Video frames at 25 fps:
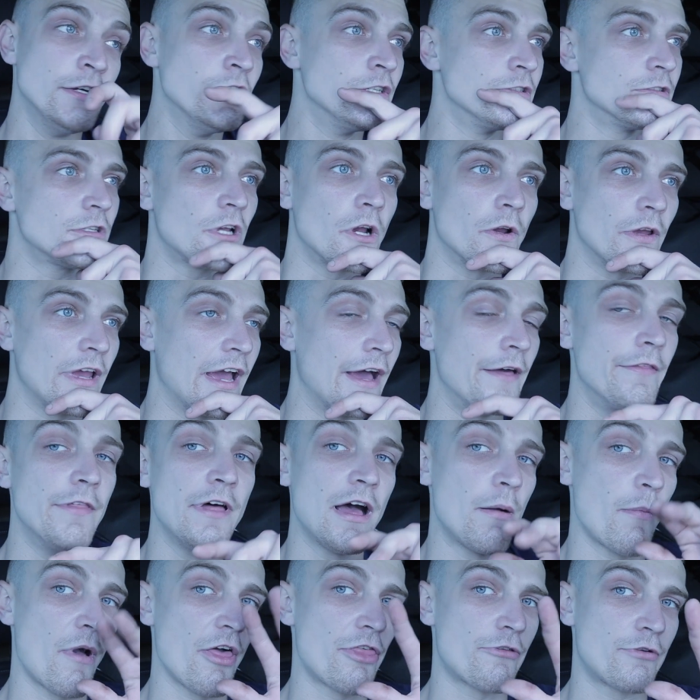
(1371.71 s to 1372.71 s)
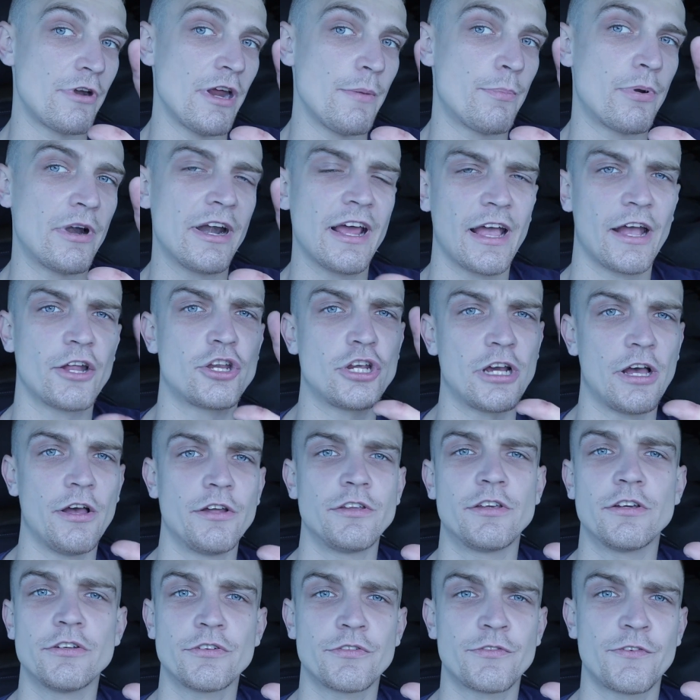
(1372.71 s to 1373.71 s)
So yeah, they're my three predator
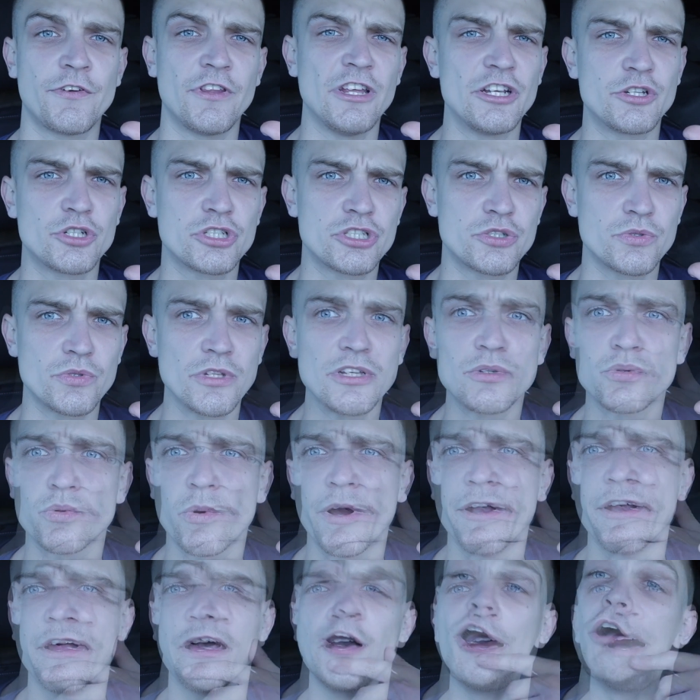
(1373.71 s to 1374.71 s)
challenges for this this winter.